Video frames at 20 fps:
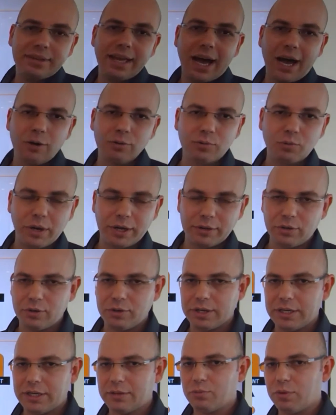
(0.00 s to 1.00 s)
doubt
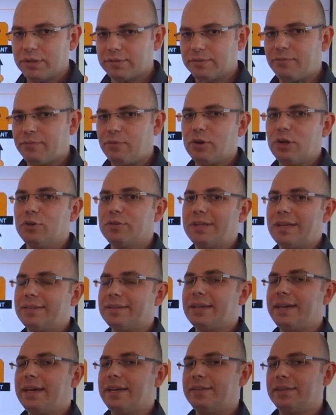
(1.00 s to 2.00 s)
whether it was fully
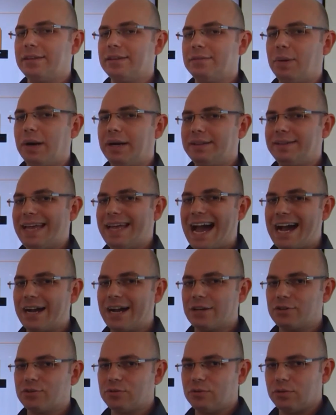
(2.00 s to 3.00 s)
authenticated by the
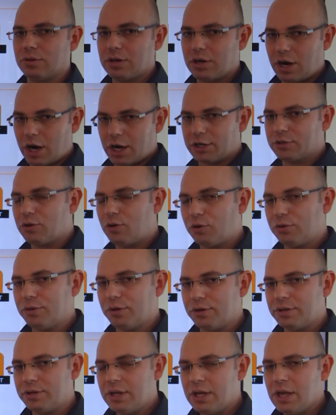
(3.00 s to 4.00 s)
actual card
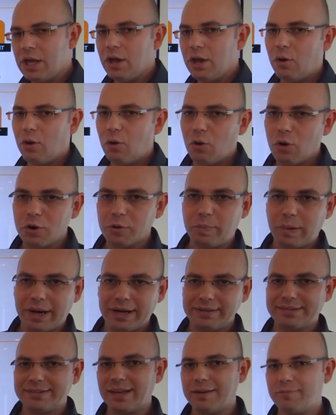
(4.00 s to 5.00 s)
holder or
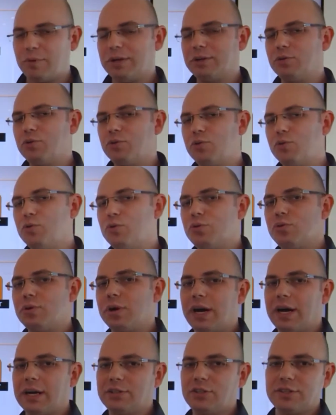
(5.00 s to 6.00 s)
by someone who
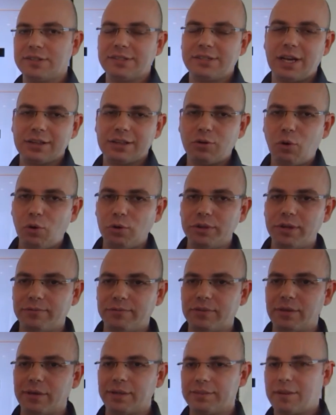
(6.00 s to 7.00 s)
just got hold
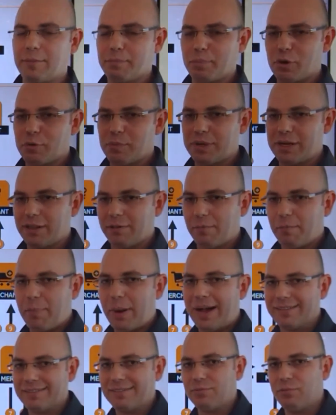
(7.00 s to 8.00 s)
of the permanent
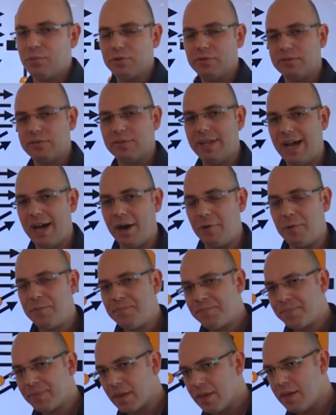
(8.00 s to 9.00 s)
passwords. Now,
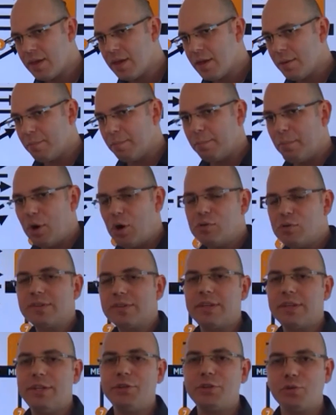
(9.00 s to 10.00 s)

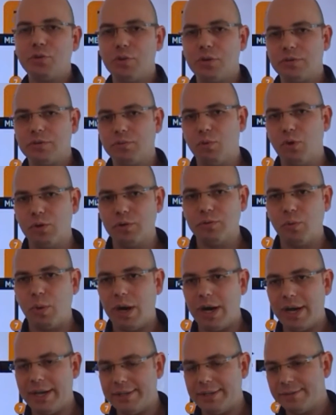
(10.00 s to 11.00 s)
most issuers
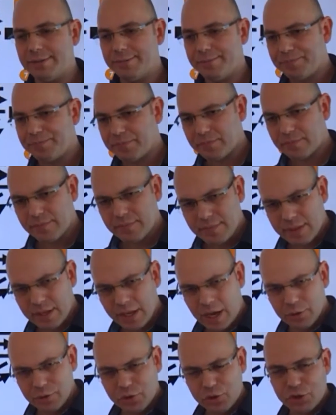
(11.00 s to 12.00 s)
worldwide
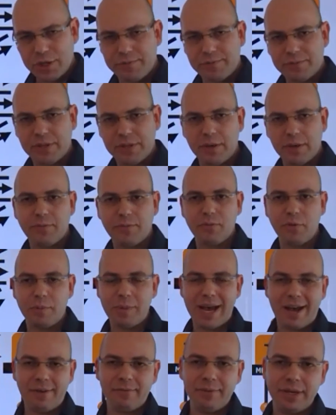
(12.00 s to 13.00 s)
are shifting from
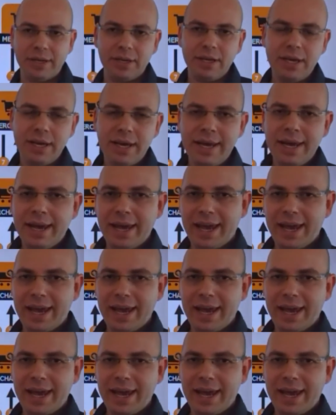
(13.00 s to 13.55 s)
having